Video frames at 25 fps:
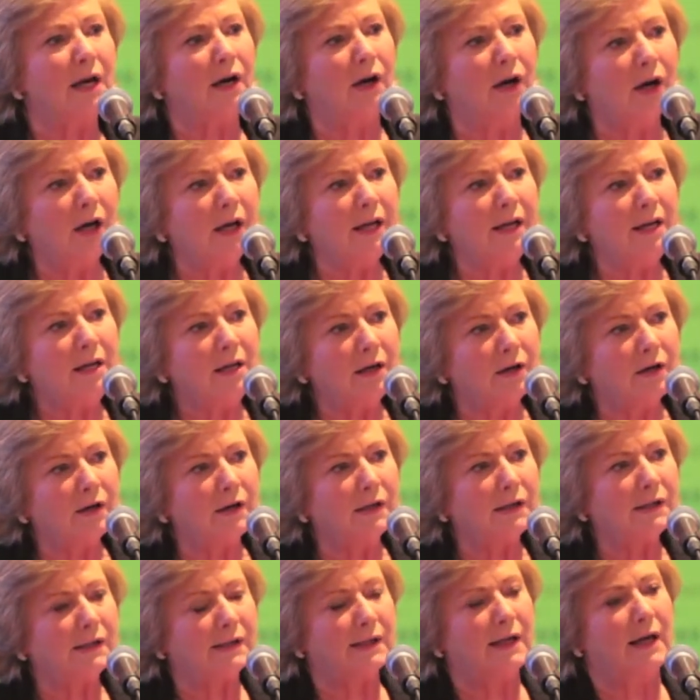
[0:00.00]
early
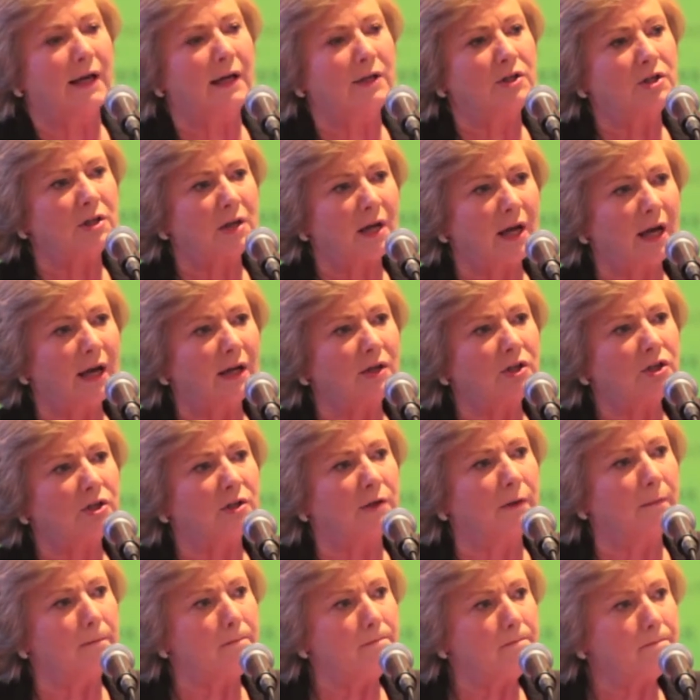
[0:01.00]
years
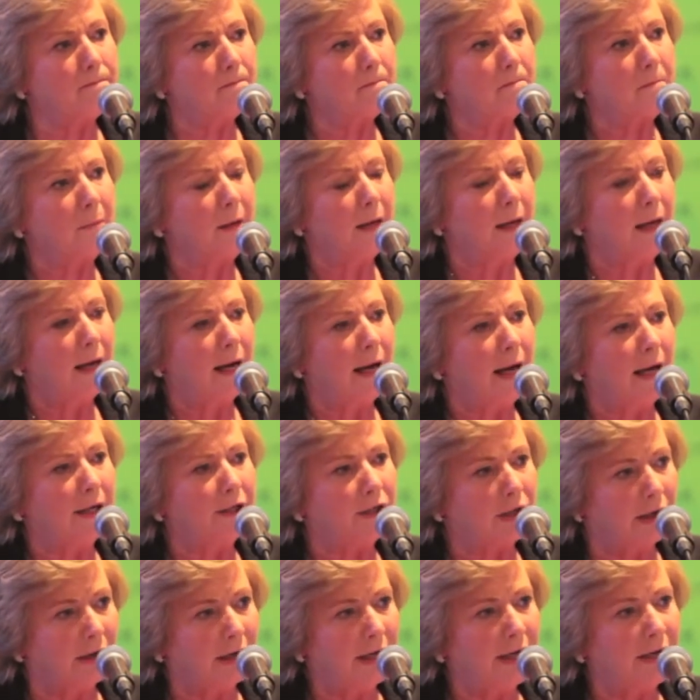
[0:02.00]
education and
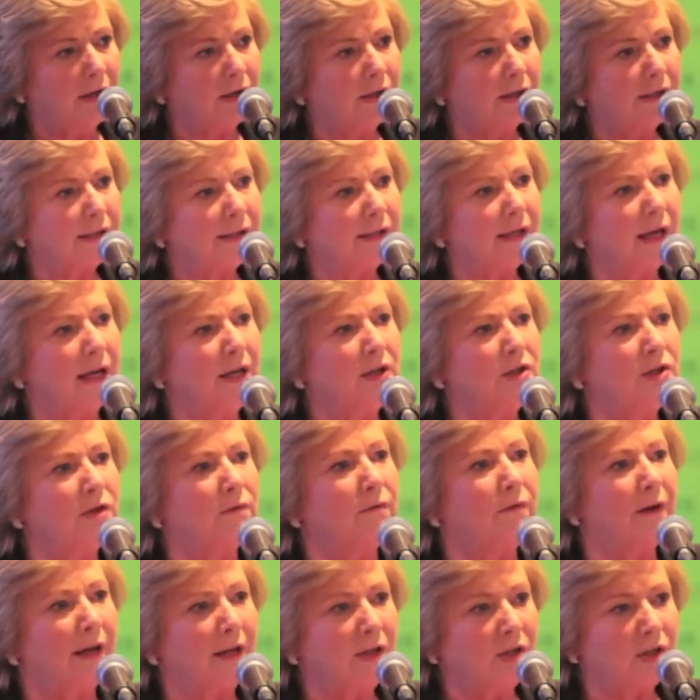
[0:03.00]
early years
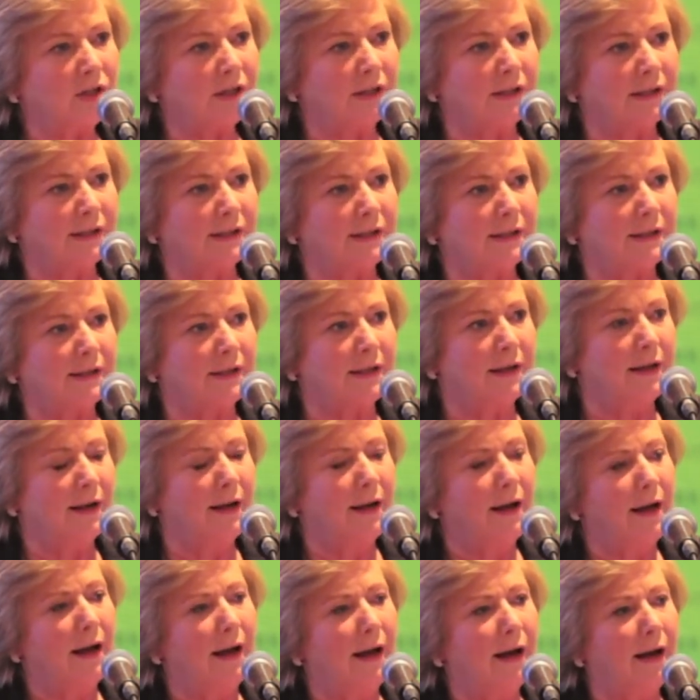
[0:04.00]
interventions
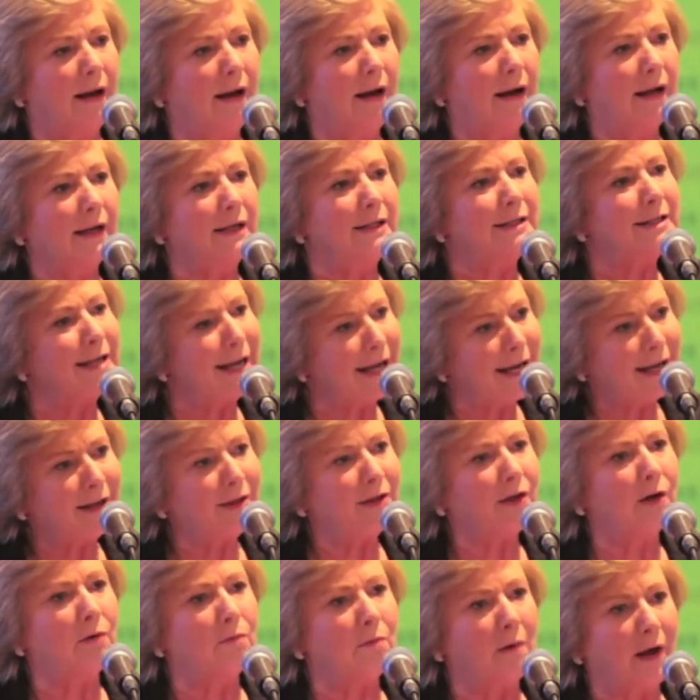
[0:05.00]
take
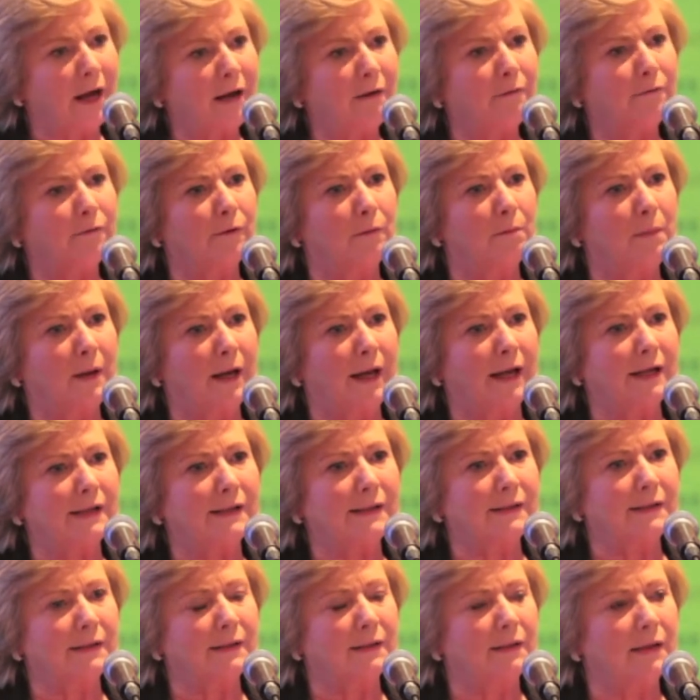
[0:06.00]
their rightful
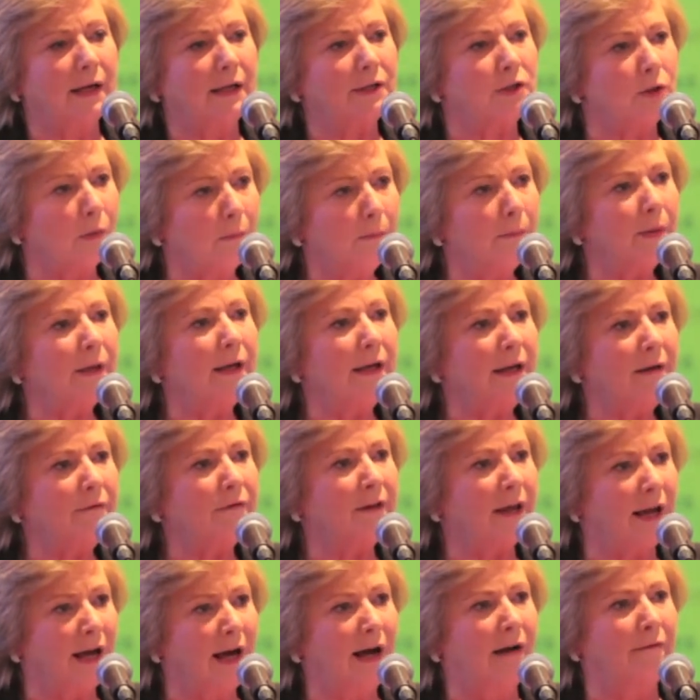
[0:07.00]
place. I don't believe
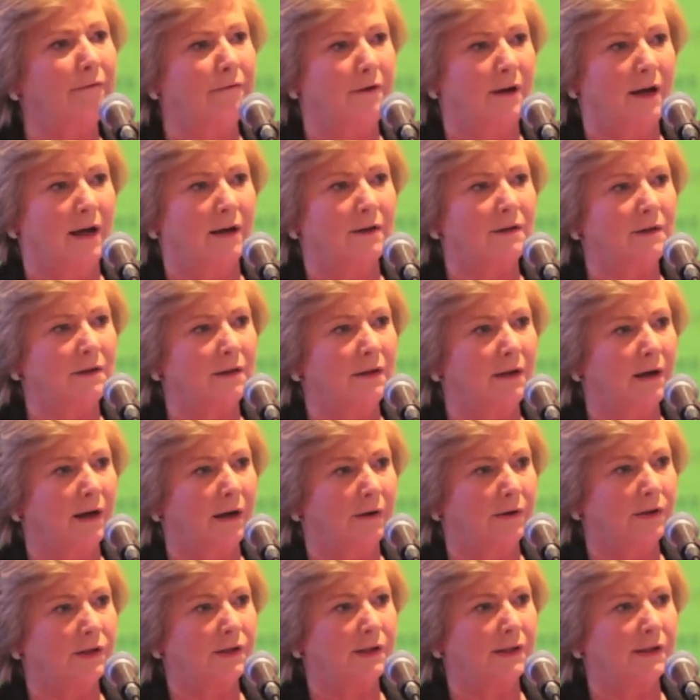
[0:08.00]
they have yet in
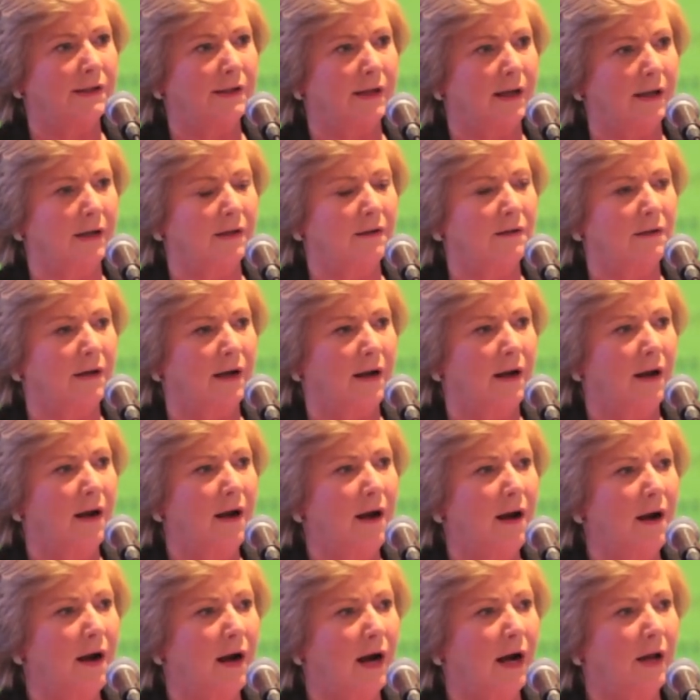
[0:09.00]
Irish society.
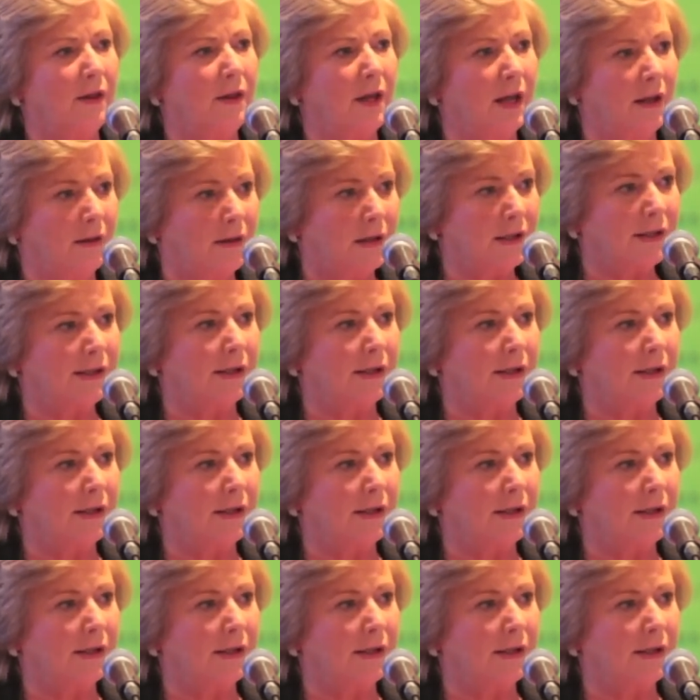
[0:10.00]
I think